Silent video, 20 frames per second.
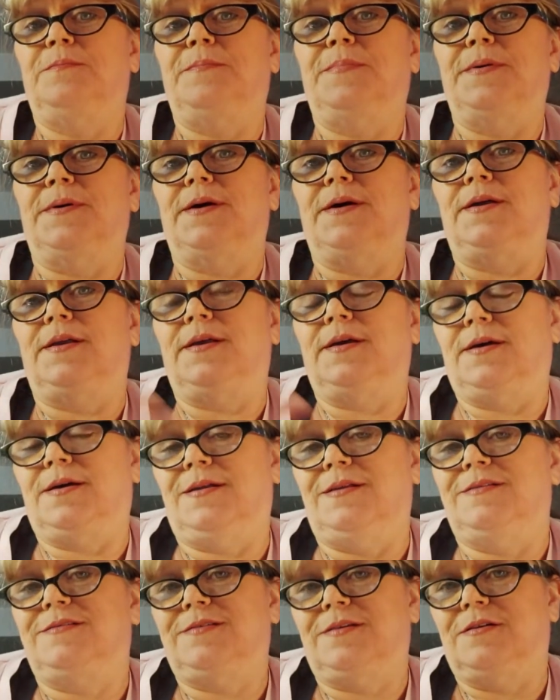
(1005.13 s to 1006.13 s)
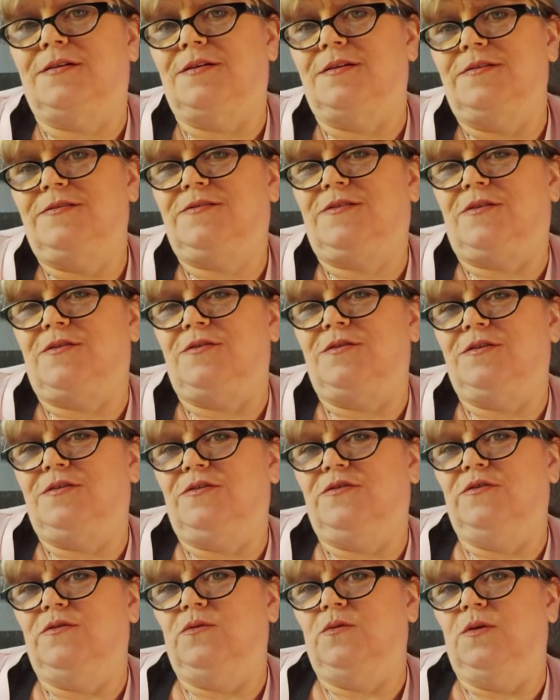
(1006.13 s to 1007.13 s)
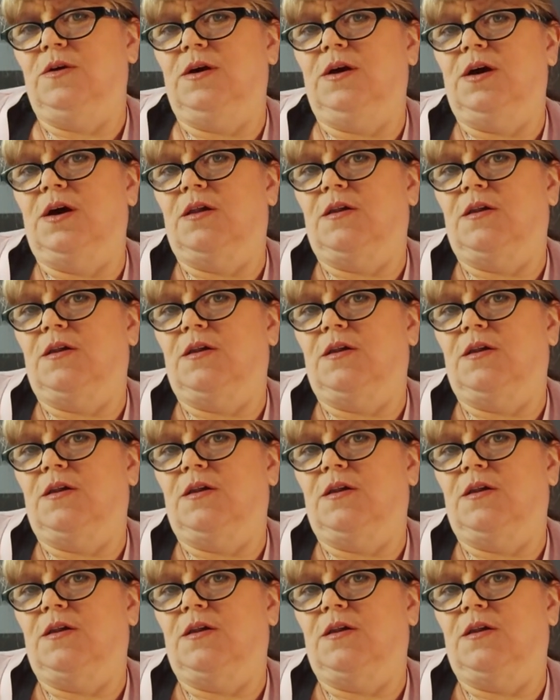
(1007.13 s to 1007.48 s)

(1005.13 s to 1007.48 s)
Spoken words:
but until I started doing